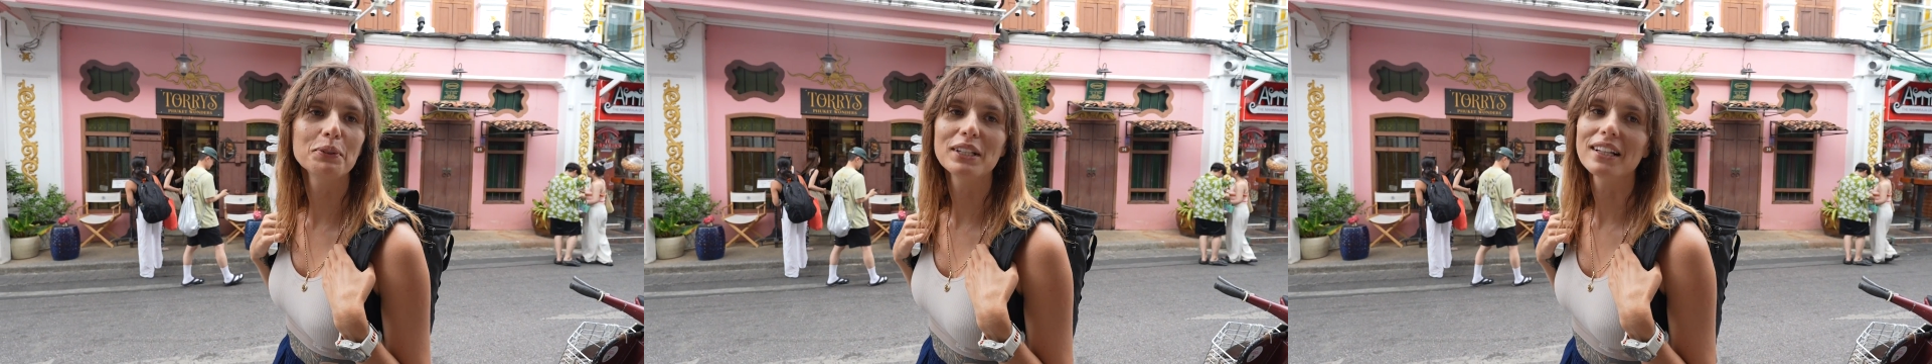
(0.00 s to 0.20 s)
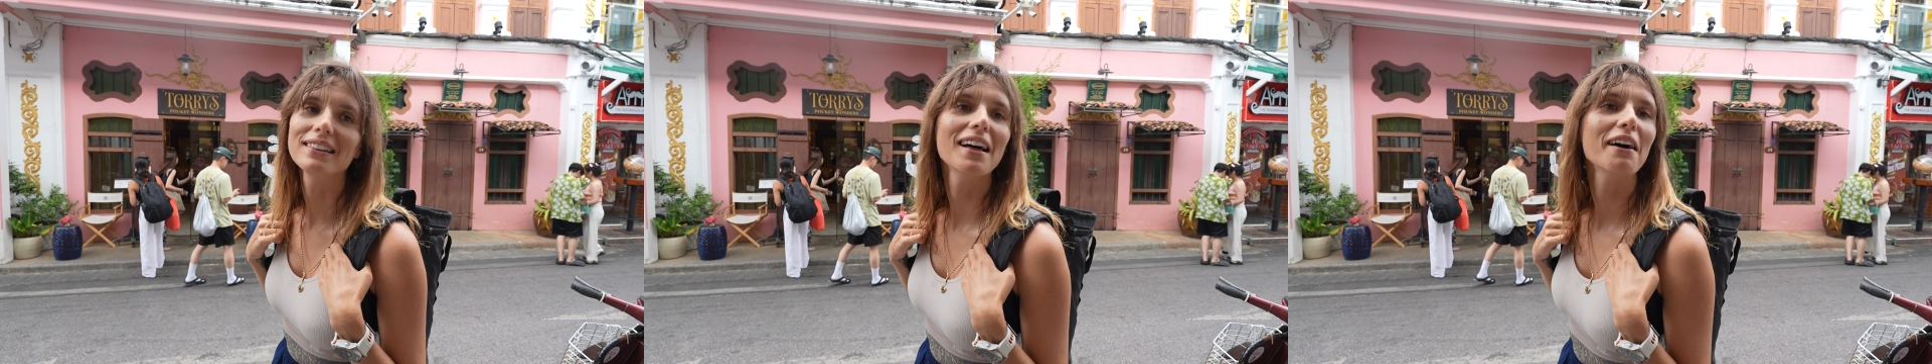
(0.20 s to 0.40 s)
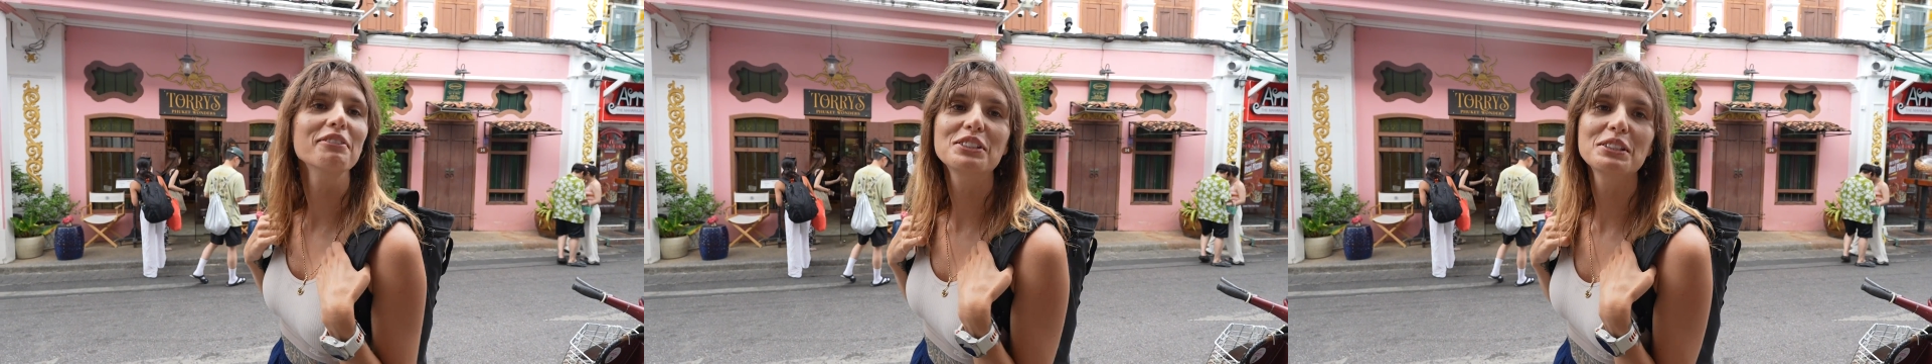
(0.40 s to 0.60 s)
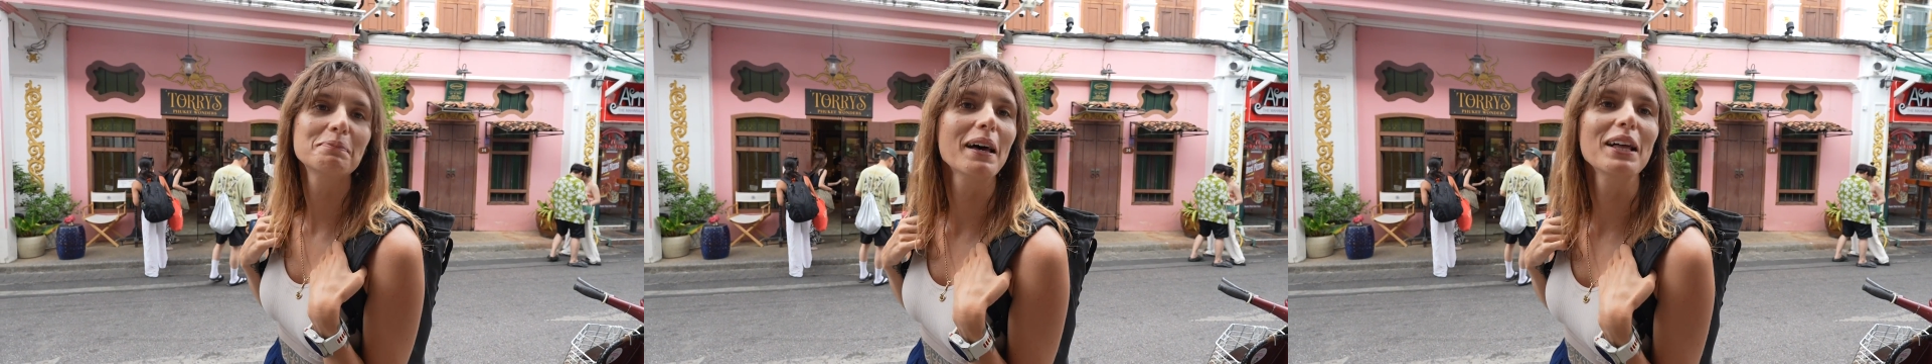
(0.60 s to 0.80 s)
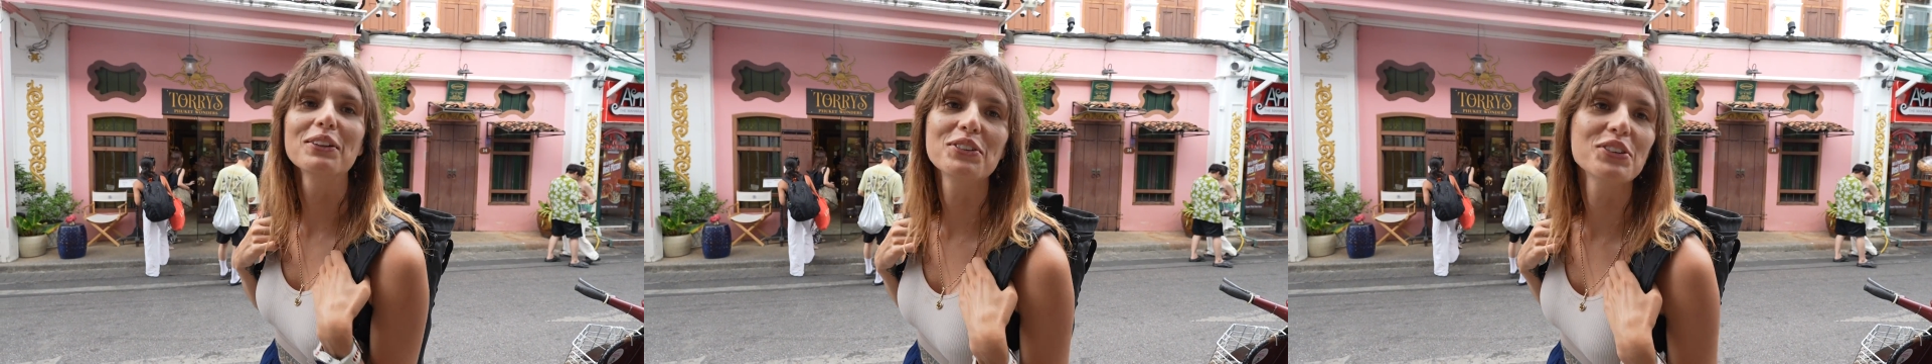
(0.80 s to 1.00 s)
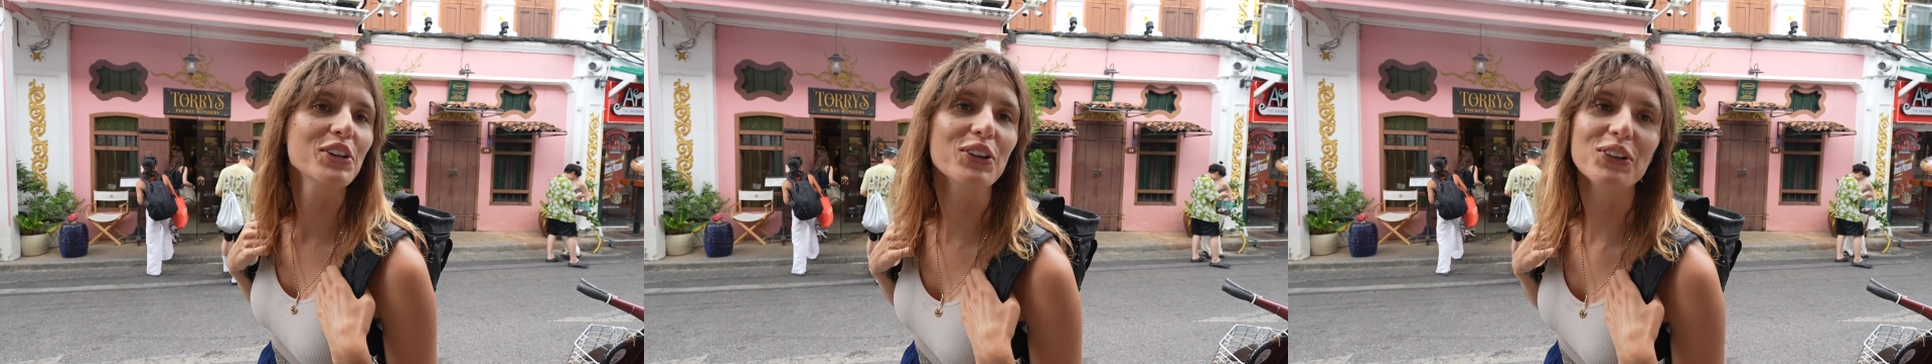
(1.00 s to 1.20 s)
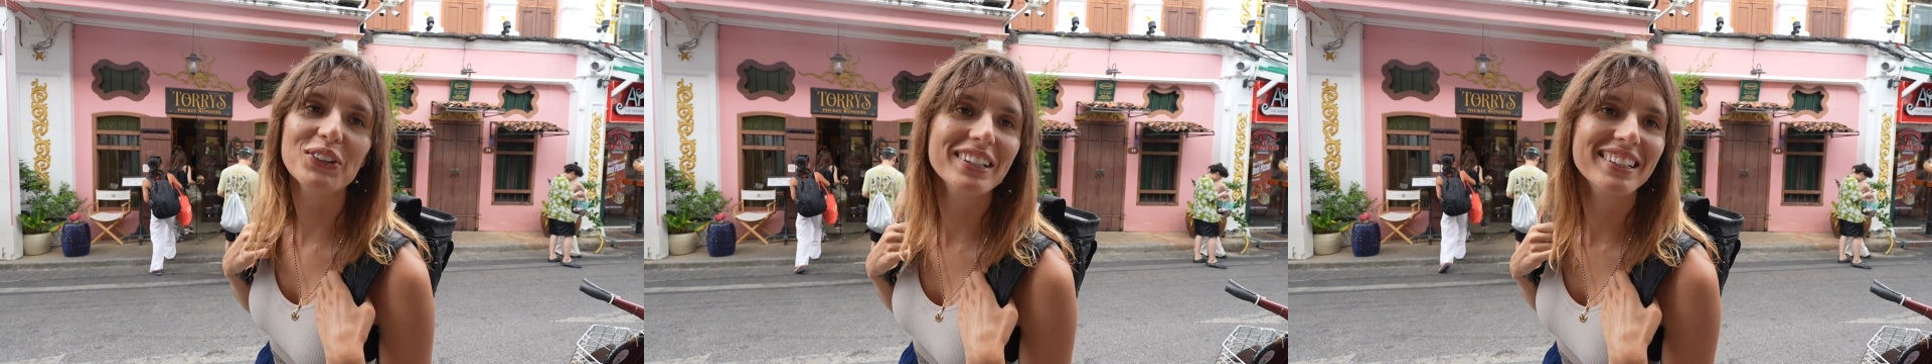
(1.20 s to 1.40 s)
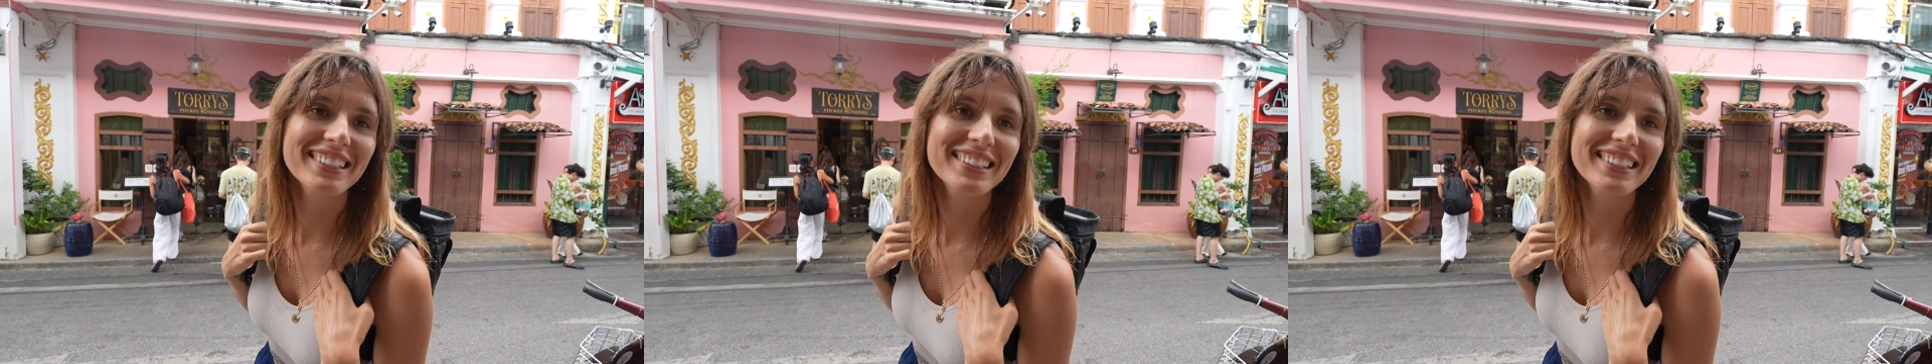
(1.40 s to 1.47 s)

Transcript: put a love spell on you.